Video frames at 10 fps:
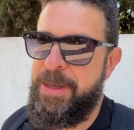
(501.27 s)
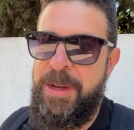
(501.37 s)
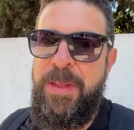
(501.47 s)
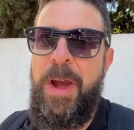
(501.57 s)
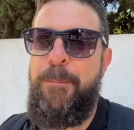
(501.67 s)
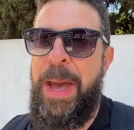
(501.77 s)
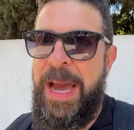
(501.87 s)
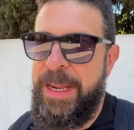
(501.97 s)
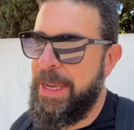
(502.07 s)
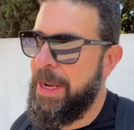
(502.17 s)
they're
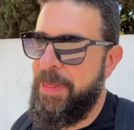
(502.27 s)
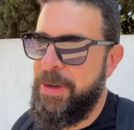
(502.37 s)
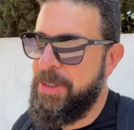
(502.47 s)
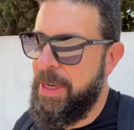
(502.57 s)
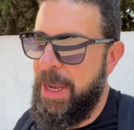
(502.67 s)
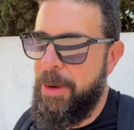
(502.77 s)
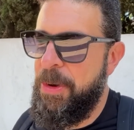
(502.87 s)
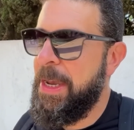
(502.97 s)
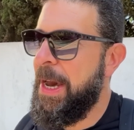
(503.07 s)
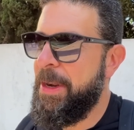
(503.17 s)
panicking and they're saying we
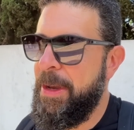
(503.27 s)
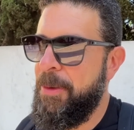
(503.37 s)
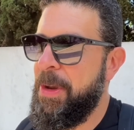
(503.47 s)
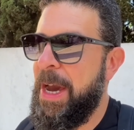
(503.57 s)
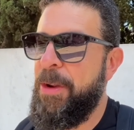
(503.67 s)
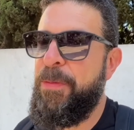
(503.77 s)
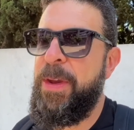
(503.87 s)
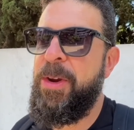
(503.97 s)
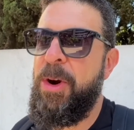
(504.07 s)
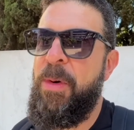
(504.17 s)
gotta
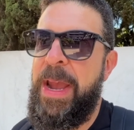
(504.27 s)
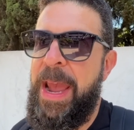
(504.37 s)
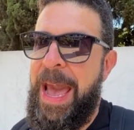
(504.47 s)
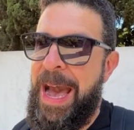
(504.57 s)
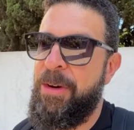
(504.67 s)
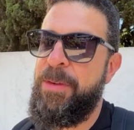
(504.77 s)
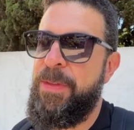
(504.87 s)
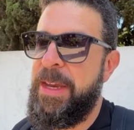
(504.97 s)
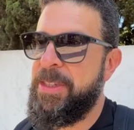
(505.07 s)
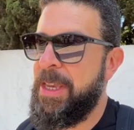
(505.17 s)
figure a way out of
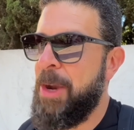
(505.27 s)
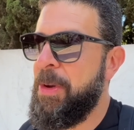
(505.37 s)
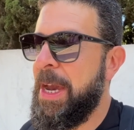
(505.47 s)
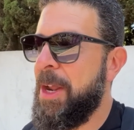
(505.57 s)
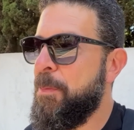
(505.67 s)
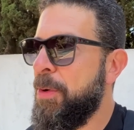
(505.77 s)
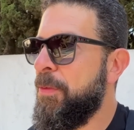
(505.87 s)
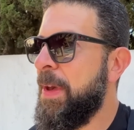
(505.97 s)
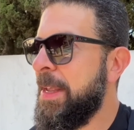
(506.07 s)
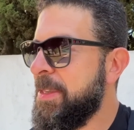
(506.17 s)
this, and we gotta
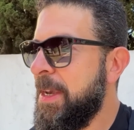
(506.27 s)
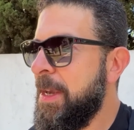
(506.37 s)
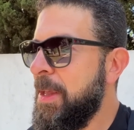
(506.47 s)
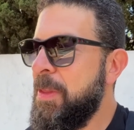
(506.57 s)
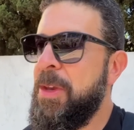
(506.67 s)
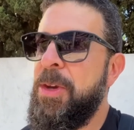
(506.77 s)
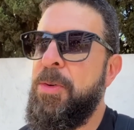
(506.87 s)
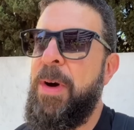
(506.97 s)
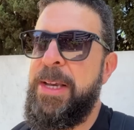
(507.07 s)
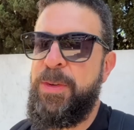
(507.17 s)
prevent the
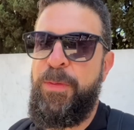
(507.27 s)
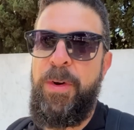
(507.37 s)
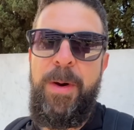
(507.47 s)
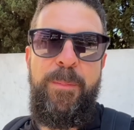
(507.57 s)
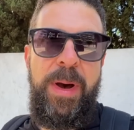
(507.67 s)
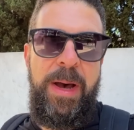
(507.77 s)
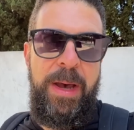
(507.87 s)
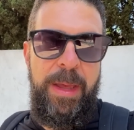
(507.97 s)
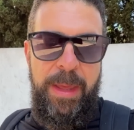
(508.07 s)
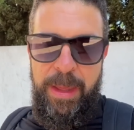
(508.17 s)
US from
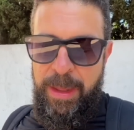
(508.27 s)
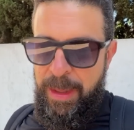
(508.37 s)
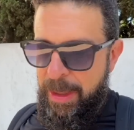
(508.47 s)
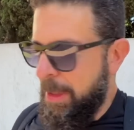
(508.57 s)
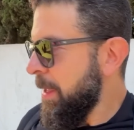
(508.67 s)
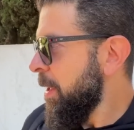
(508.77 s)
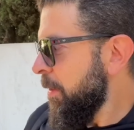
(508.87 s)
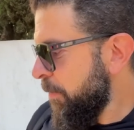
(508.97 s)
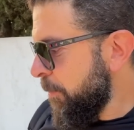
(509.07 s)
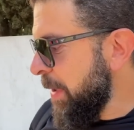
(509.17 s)

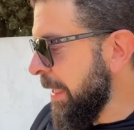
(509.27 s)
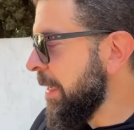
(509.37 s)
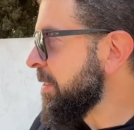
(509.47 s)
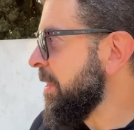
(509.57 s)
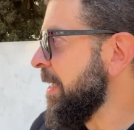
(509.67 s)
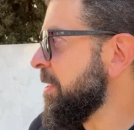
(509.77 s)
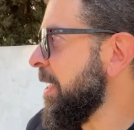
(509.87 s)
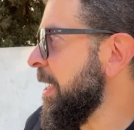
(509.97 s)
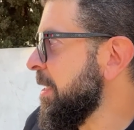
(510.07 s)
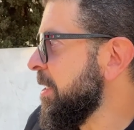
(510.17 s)
making
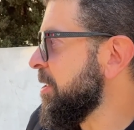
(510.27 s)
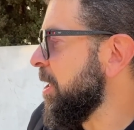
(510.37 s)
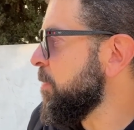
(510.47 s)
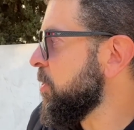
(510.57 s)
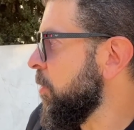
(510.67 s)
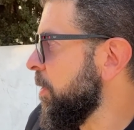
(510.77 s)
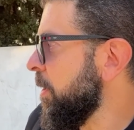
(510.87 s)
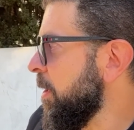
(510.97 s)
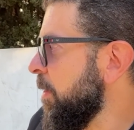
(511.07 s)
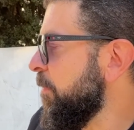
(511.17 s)
Zelensky into some sort
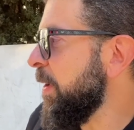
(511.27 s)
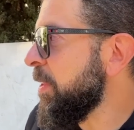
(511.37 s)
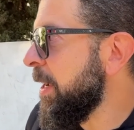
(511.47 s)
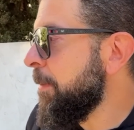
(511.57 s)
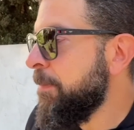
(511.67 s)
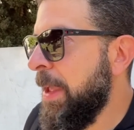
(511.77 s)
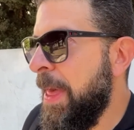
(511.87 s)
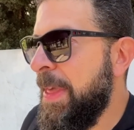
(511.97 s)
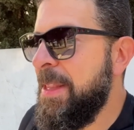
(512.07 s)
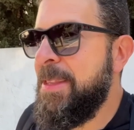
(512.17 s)
of villain
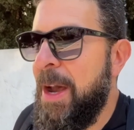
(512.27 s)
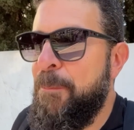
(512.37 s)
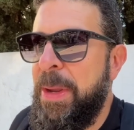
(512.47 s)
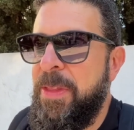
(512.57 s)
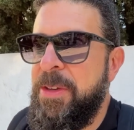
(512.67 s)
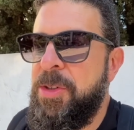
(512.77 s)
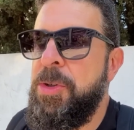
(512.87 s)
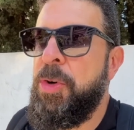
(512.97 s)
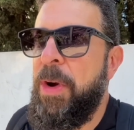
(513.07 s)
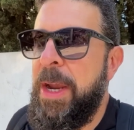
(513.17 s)
and then dumping this
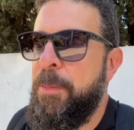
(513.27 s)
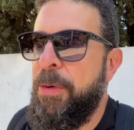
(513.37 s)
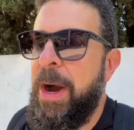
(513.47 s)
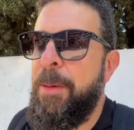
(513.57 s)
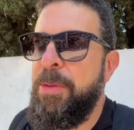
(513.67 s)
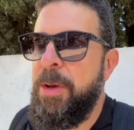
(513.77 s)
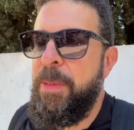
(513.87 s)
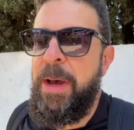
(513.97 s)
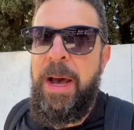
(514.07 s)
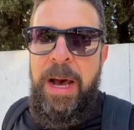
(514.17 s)
Ukraine problem
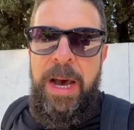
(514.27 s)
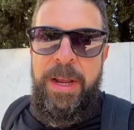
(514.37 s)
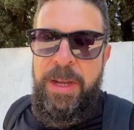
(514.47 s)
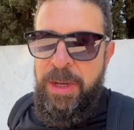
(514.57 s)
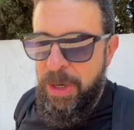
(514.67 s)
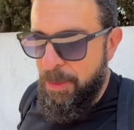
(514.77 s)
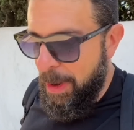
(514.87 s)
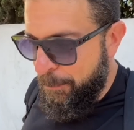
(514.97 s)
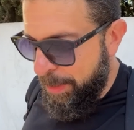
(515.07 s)
on Europe.